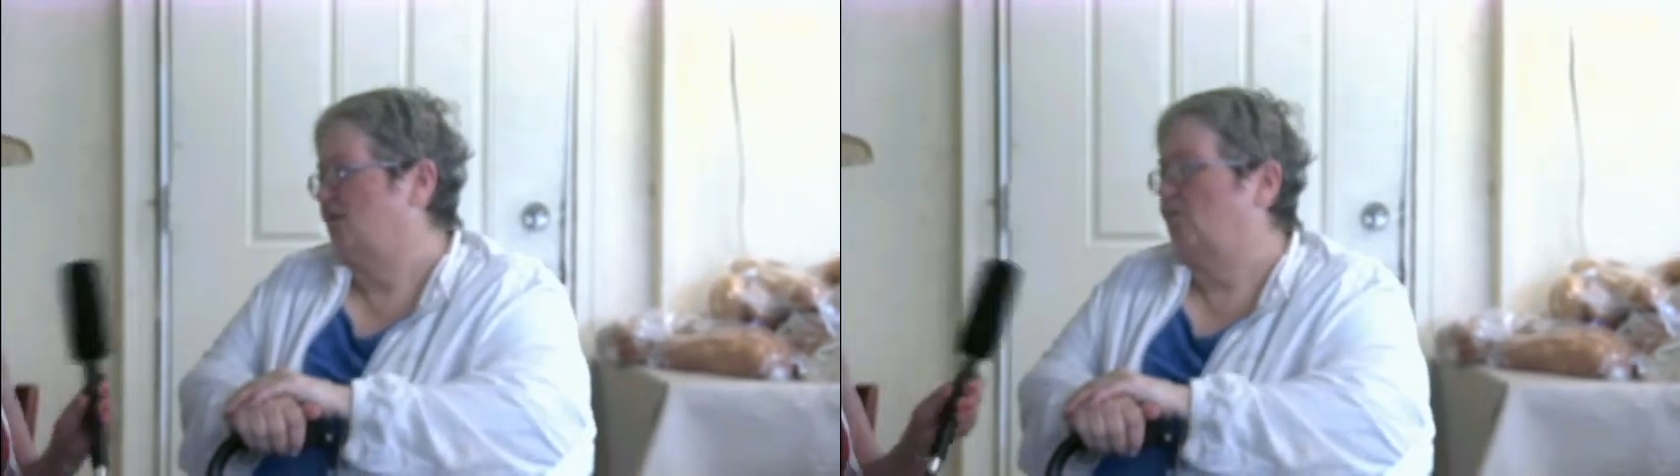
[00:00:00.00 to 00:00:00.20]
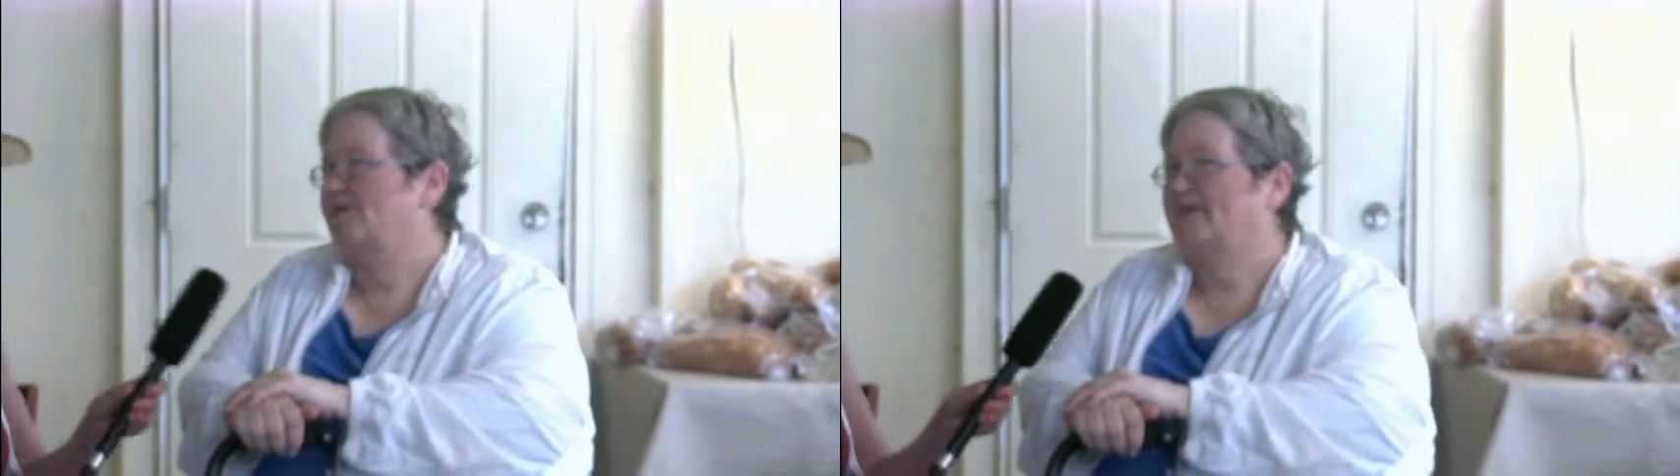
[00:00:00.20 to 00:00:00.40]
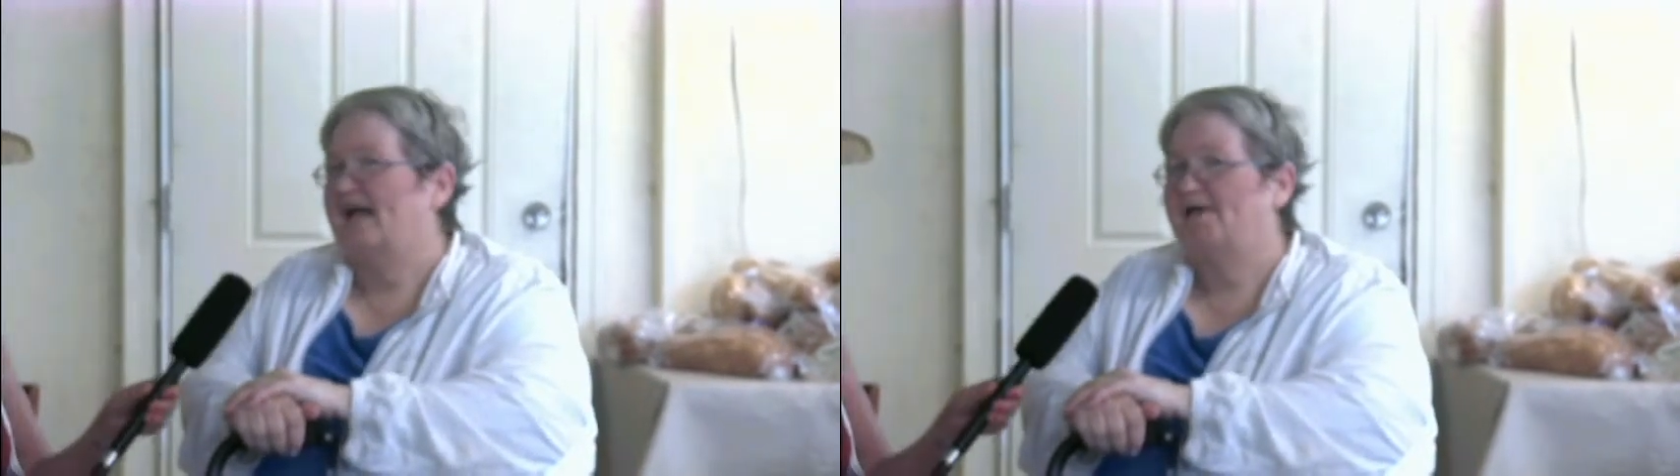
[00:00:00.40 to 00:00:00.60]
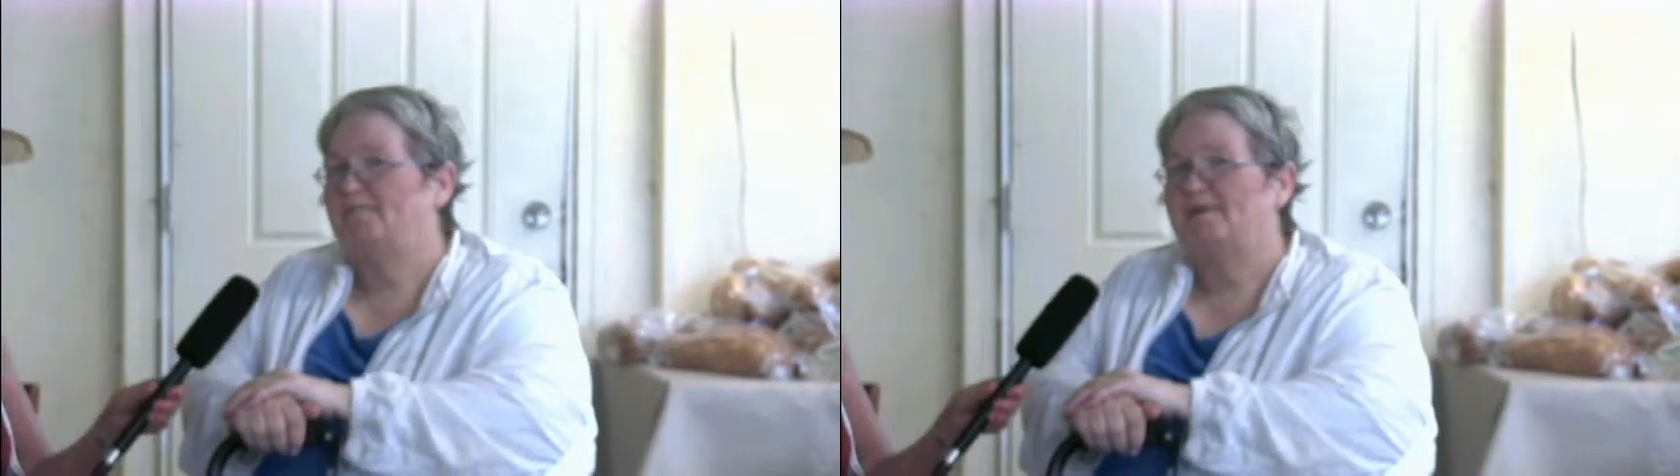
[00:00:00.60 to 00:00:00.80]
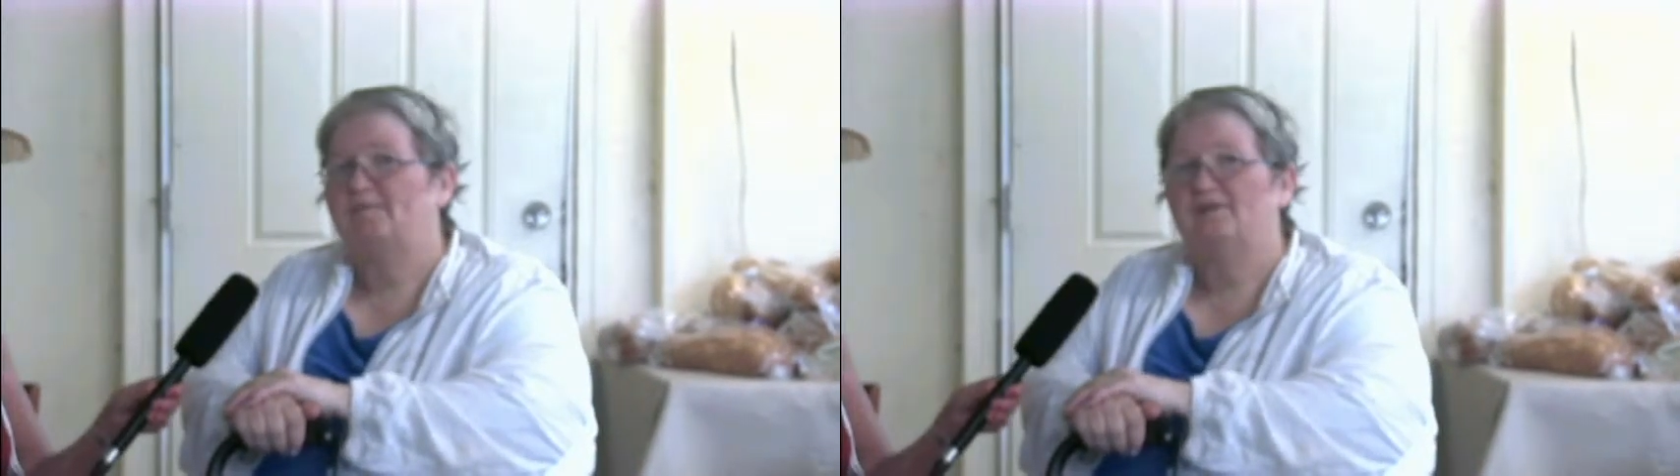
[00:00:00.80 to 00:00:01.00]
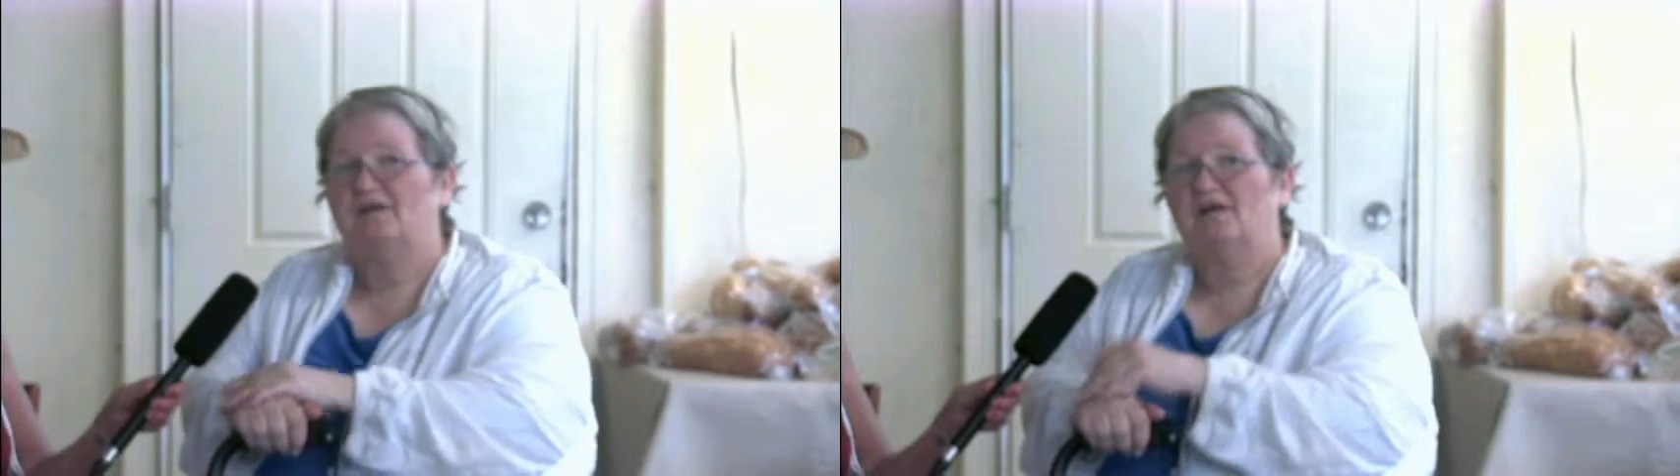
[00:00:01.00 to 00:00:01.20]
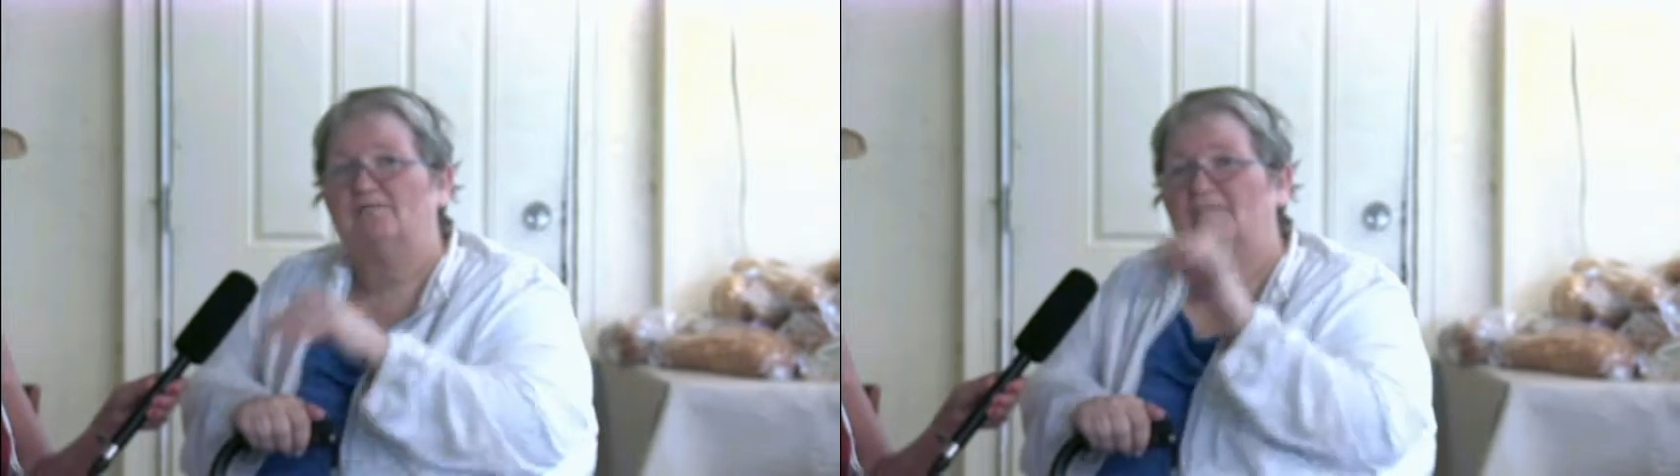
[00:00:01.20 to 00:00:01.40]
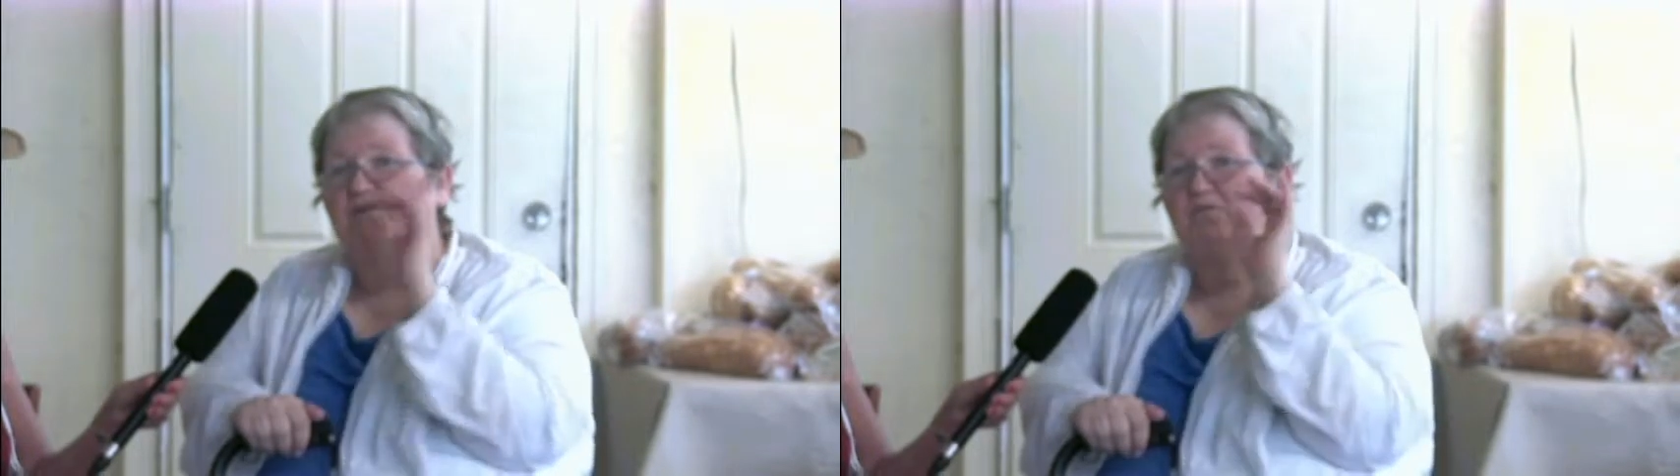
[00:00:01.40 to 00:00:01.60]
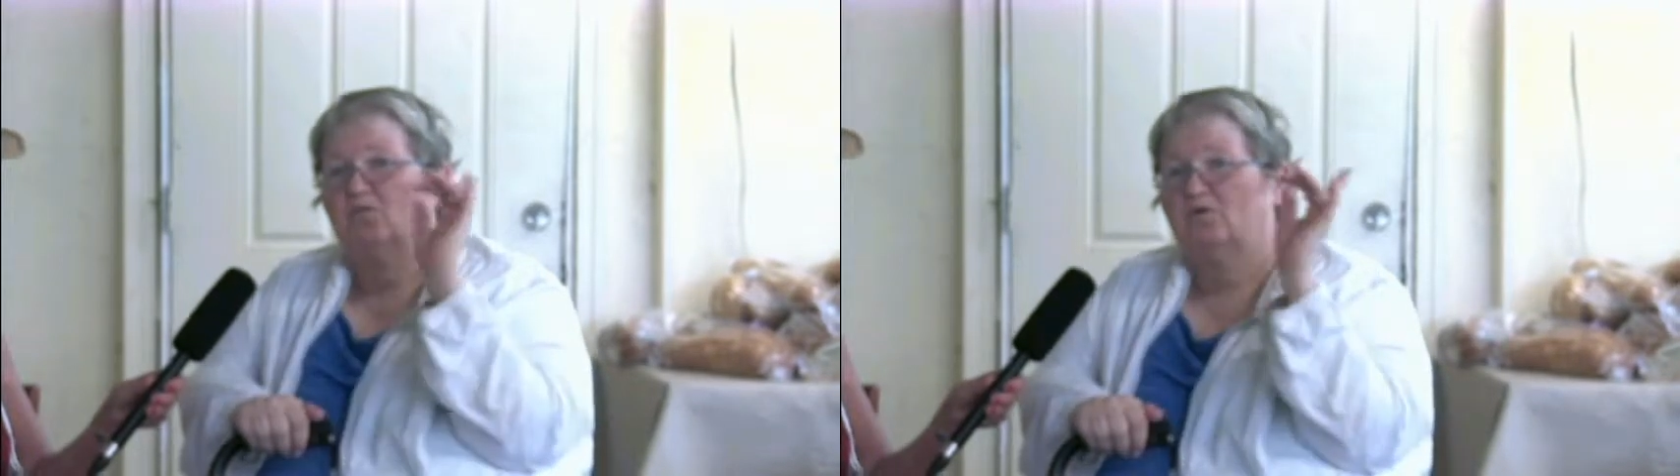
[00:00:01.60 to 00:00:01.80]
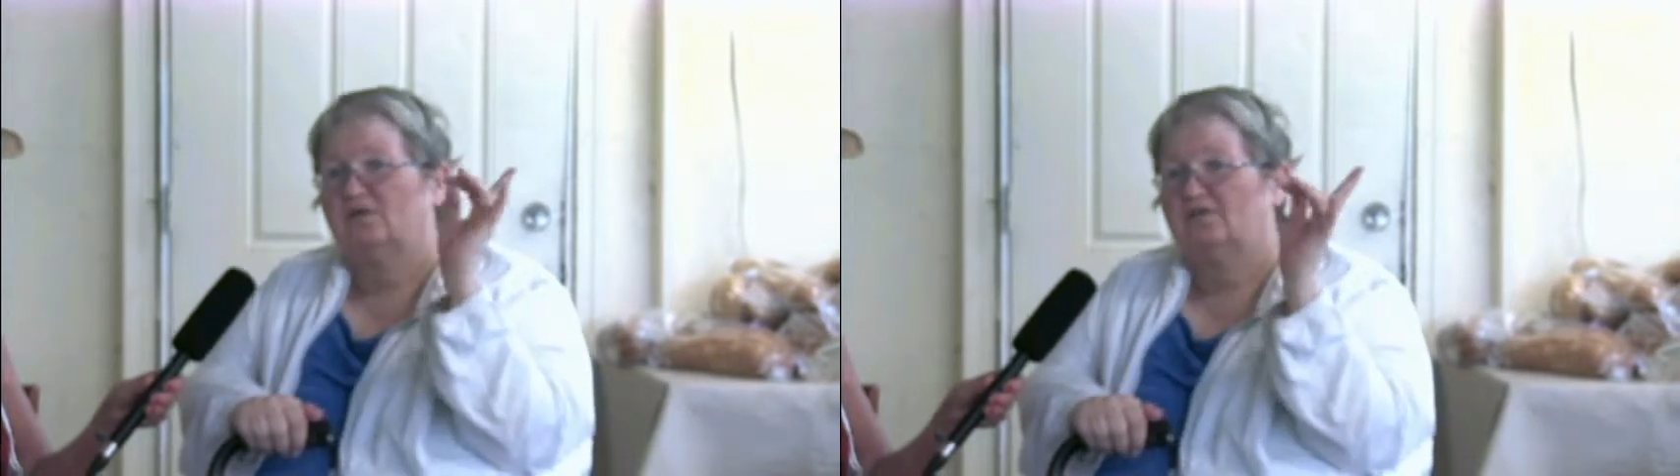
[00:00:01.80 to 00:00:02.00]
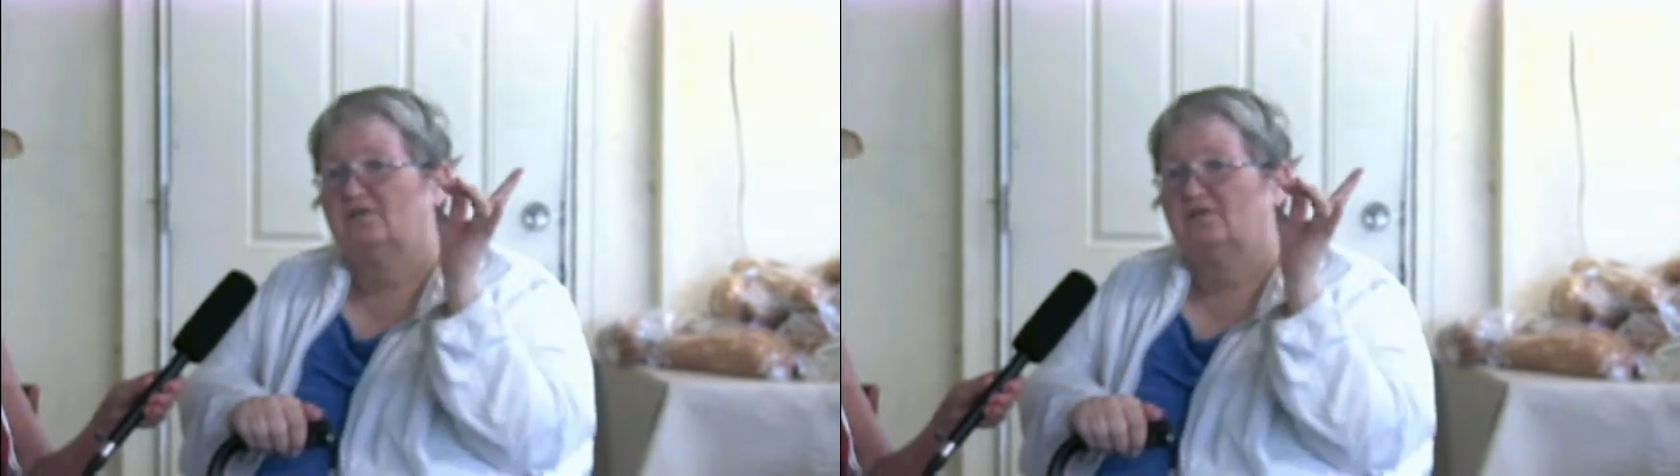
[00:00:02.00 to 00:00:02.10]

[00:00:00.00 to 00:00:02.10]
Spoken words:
Well, they have people that come in and work